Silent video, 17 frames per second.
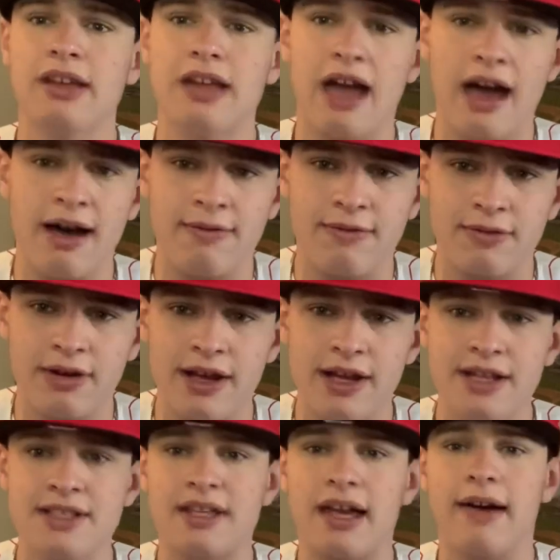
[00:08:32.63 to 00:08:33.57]

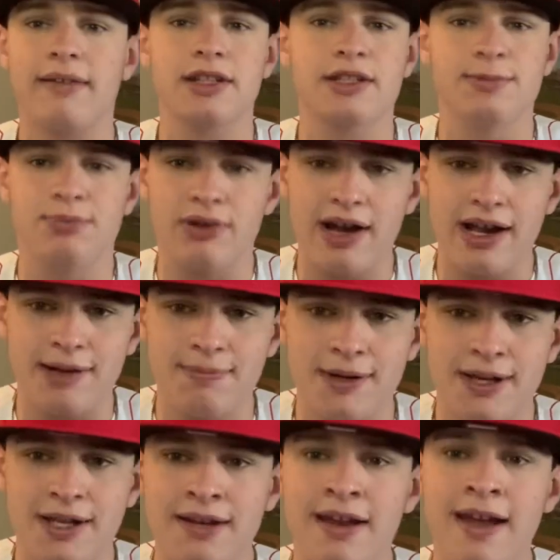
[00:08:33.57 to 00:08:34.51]
Alvarez, Alex
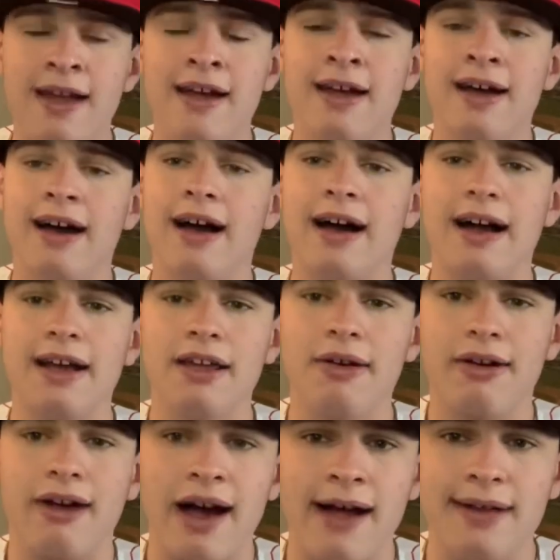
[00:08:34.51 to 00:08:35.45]
Bregman,
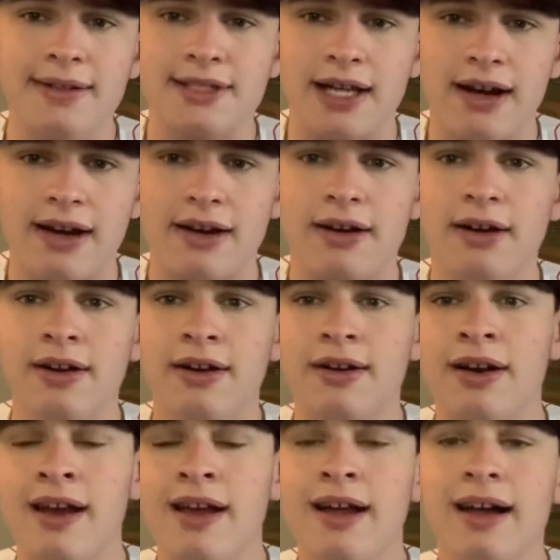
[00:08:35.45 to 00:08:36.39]
Kyle
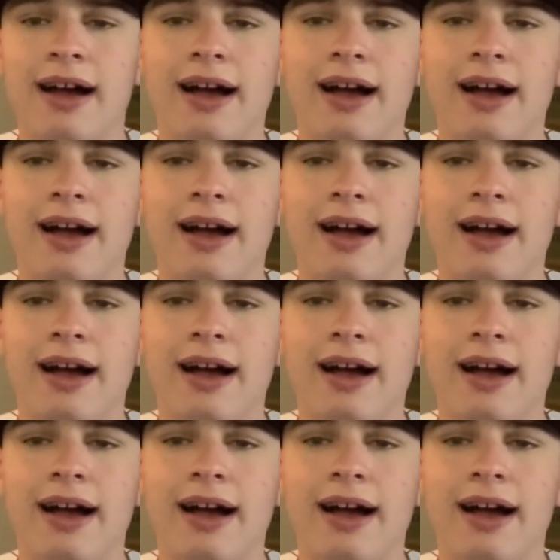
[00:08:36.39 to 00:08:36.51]
Tucker.